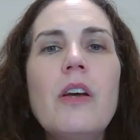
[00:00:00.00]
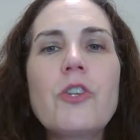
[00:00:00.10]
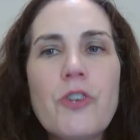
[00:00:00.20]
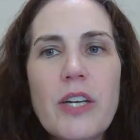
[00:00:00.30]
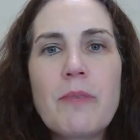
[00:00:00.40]

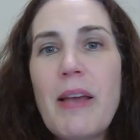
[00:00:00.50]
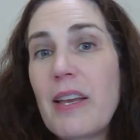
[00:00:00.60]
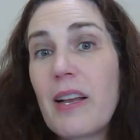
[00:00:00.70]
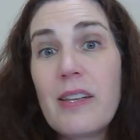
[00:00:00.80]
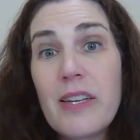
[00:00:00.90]
tried to make
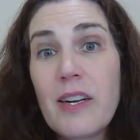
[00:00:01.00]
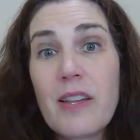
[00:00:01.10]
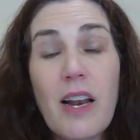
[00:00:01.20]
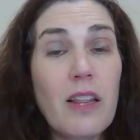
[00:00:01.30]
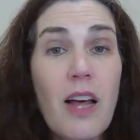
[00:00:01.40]
it clear
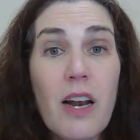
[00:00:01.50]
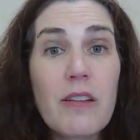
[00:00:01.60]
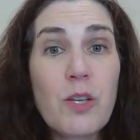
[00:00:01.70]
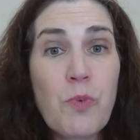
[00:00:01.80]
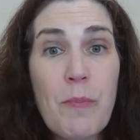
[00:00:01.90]
that a lot of
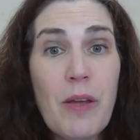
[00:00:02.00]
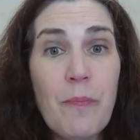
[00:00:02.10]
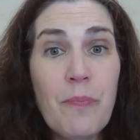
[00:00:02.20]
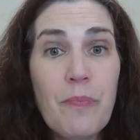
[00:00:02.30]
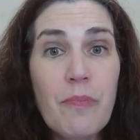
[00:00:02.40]
these
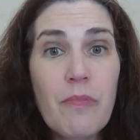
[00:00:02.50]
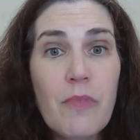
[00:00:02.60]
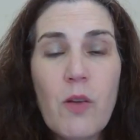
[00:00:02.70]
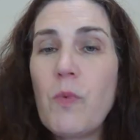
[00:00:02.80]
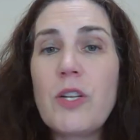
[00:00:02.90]
women,
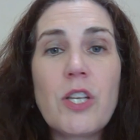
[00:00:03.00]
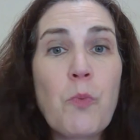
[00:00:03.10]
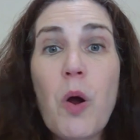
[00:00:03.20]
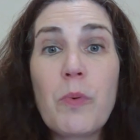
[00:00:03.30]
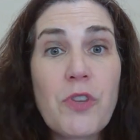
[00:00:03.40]
once the
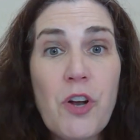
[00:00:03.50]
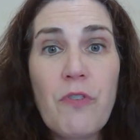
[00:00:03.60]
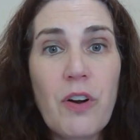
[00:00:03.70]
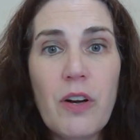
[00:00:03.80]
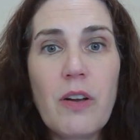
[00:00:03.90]
war was
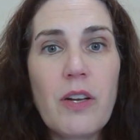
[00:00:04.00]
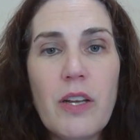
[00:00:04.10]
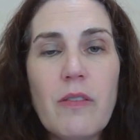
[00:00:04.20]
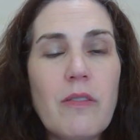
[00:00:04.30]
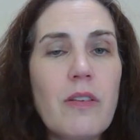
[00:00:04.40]
over,
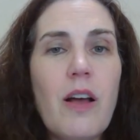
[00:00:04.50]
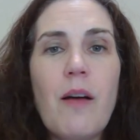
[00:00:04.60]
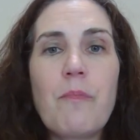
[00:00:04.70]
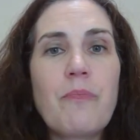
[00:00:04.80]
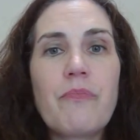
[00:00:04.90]

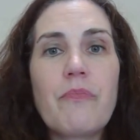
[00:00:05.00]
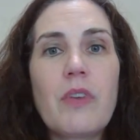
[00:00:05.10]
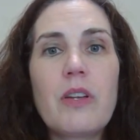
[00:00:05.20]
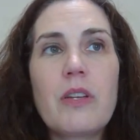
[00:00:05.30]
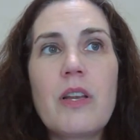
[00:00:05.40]

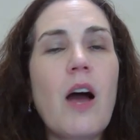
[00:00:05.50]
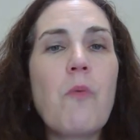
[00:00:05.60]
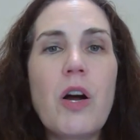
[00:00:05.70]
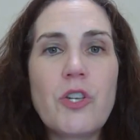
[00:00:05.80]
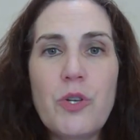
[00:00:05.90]
did not
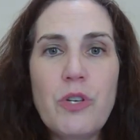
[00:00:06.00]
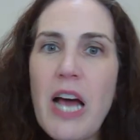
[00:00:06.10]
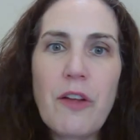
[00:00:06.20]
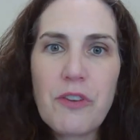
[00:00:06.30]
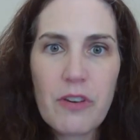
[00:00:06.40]
want to
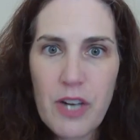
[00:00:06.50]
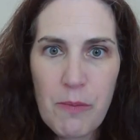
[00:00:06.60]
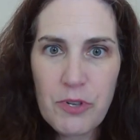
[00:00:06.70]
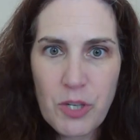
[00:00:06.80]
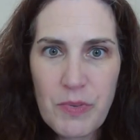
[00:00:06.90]
tout their
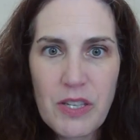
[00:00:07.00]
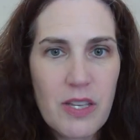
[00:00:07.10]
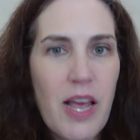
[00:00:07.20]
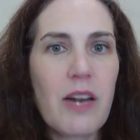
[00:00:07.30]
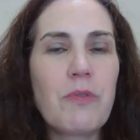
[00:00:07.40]
accomplishments,
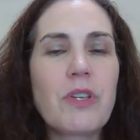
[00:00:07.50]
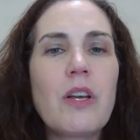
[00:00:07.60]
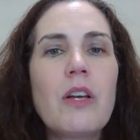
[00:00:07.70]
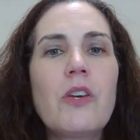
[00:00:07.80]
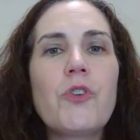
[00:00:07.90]
that it was
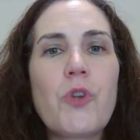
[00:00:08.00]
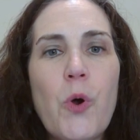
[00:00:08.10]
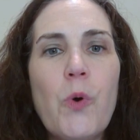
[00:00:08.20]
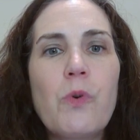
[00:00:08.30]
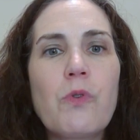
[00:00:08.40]

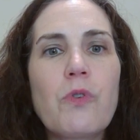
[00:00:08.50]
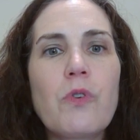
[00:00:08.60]
so,